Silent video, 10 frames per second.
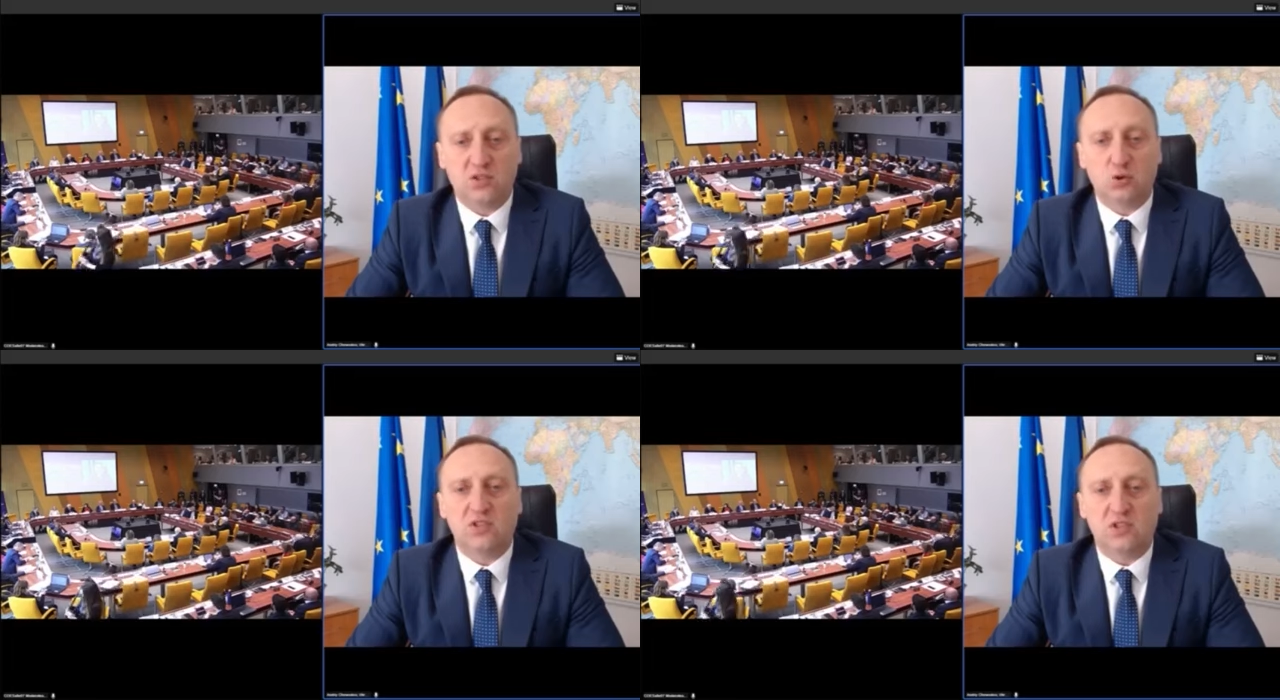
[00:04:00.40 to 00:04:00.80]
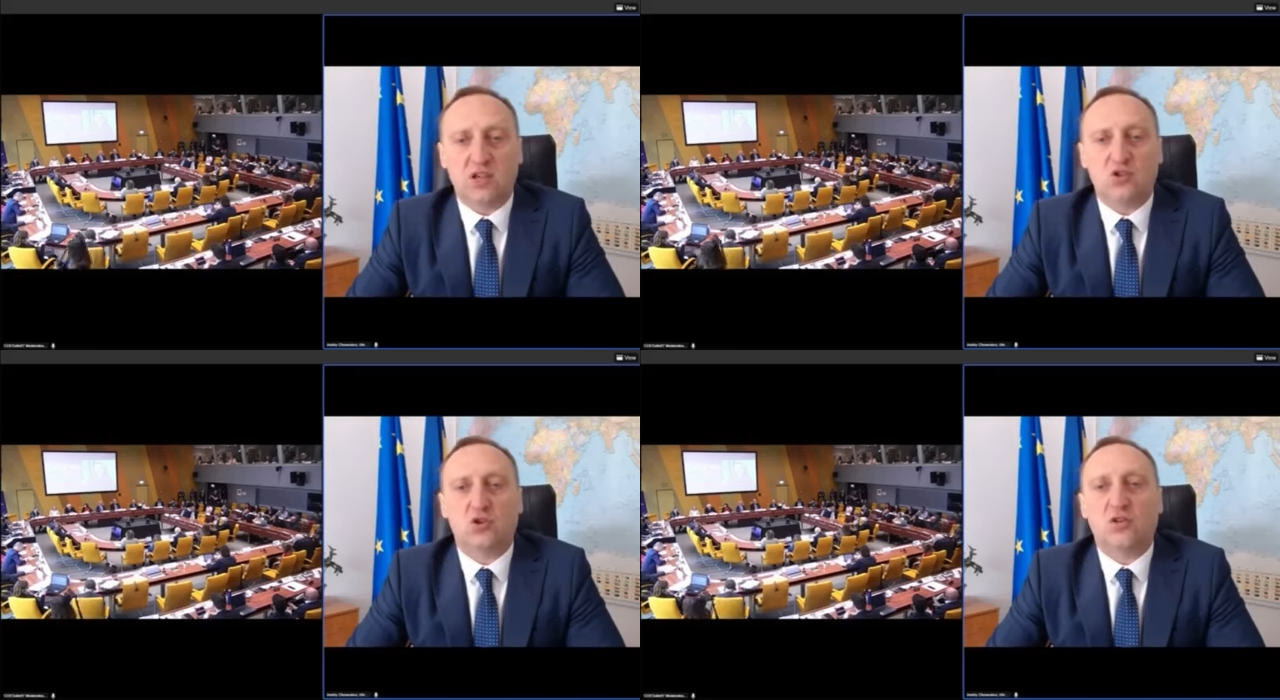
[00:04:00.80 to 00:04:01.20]
to
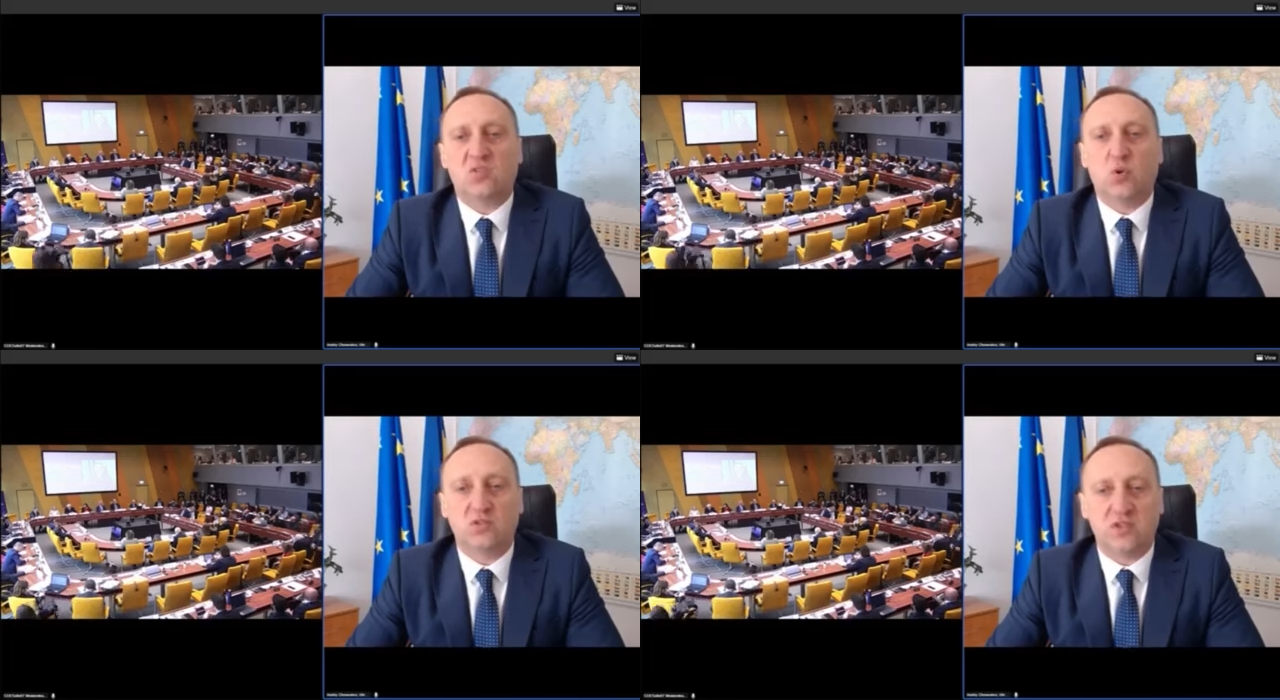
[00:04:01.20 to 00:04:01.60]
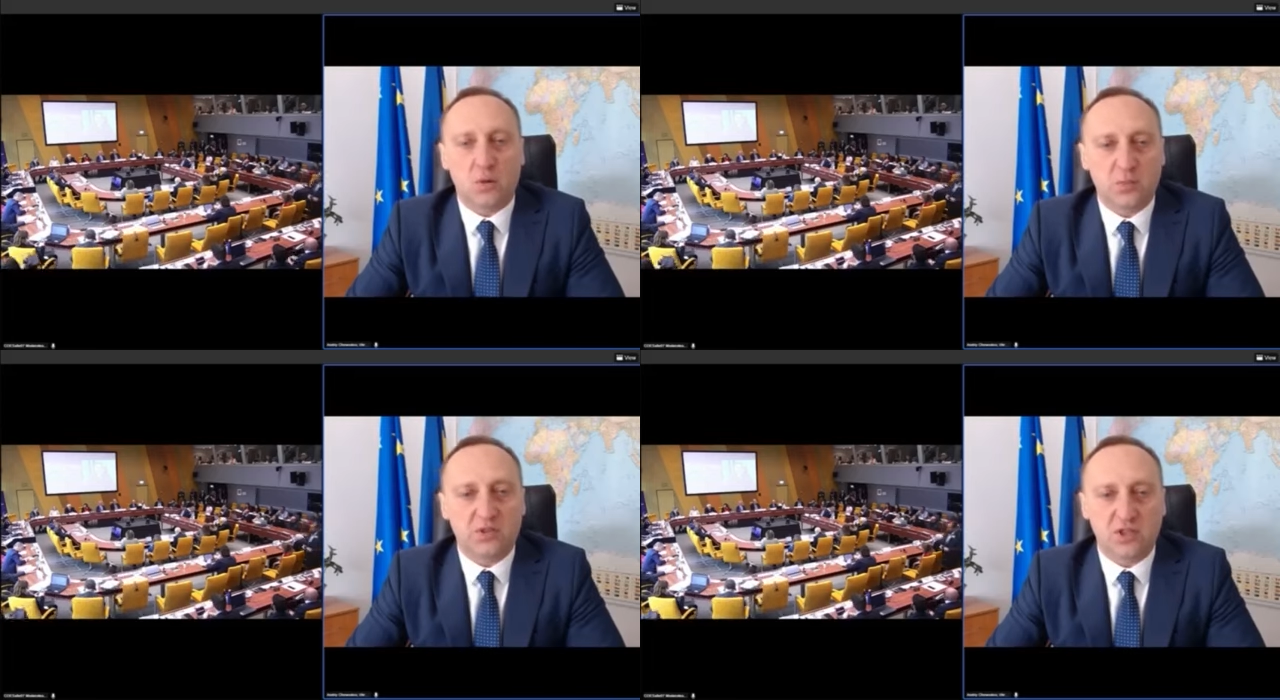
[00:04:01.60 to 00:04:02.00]
international sports
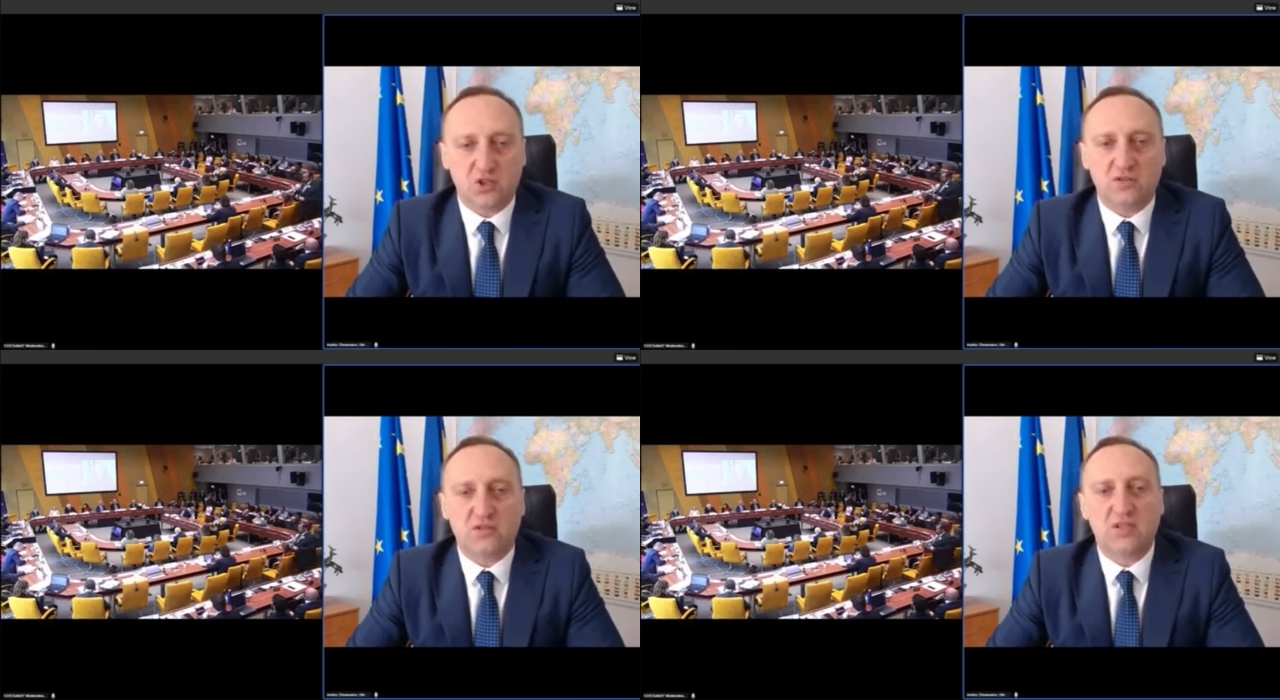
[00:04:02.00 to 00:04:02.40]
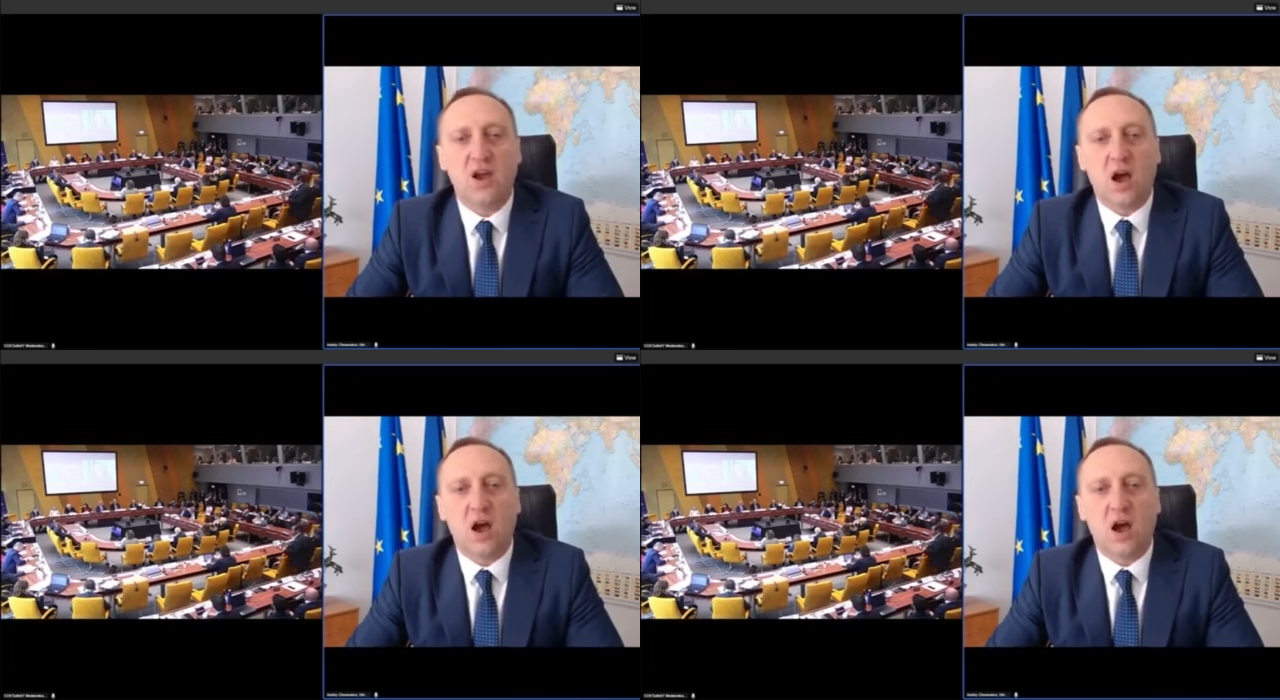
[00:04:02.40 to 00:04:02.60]
competitions